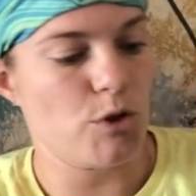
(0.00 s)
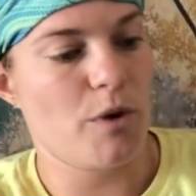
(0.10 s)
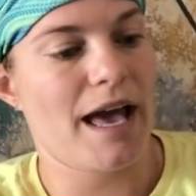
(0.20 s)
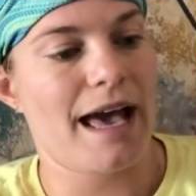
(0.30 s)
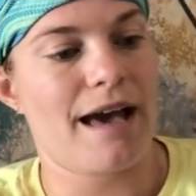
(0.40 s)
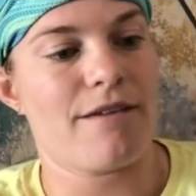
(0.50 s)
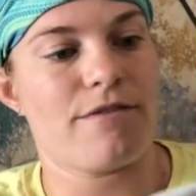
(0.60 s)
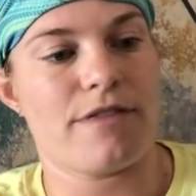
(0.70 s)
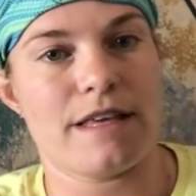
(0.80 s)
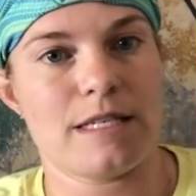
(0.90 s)
you
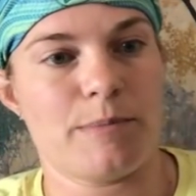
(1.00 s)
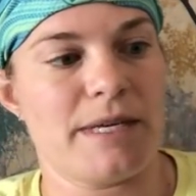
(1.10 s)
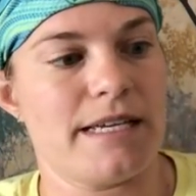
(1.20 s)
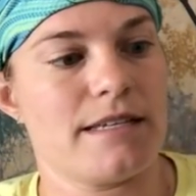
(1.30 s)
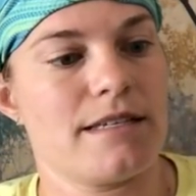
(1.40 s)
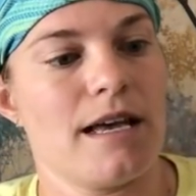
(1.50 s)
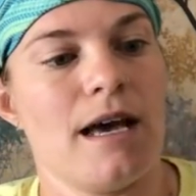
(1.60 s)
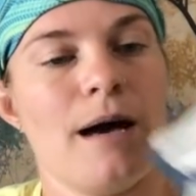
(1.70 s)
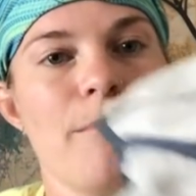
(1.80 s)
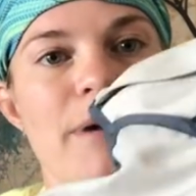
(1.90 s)
have this piece,
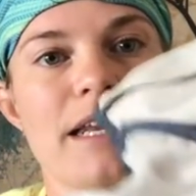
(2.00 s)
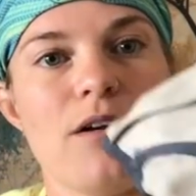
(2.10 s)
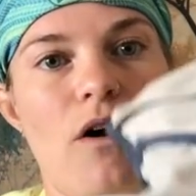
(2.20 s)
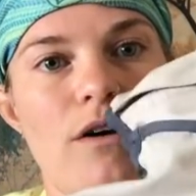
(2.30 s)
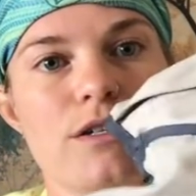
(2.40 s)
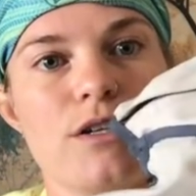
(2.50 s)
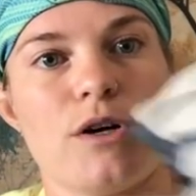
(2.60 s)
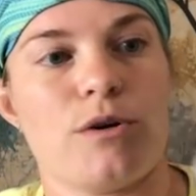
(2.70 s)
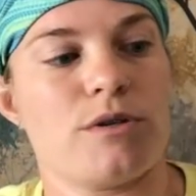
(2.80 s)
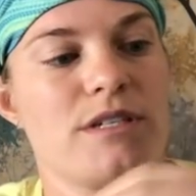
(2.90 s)
but it
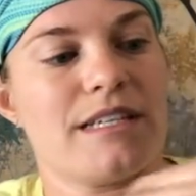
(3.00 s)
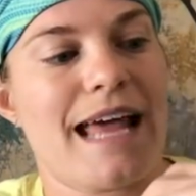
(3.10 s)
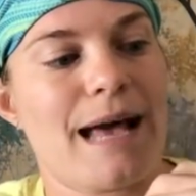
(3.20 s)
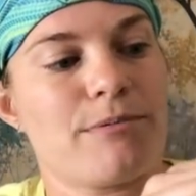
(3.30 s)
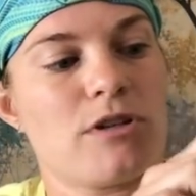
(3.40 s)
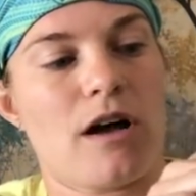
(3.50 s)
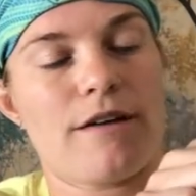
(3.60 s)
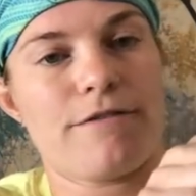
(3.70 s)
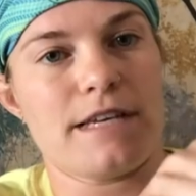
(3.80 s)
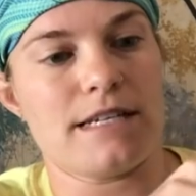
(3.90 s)
also snaps
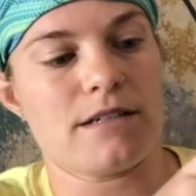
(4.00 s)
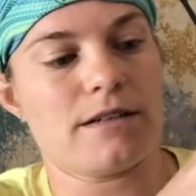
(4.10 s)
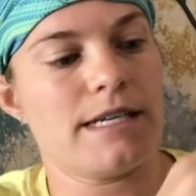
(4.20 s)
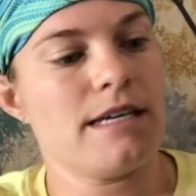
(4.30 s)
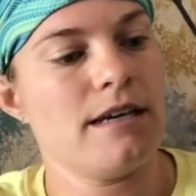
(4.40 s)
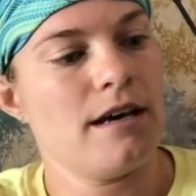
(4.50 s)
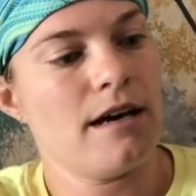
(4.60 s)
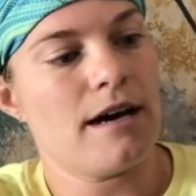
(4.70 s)
off easily,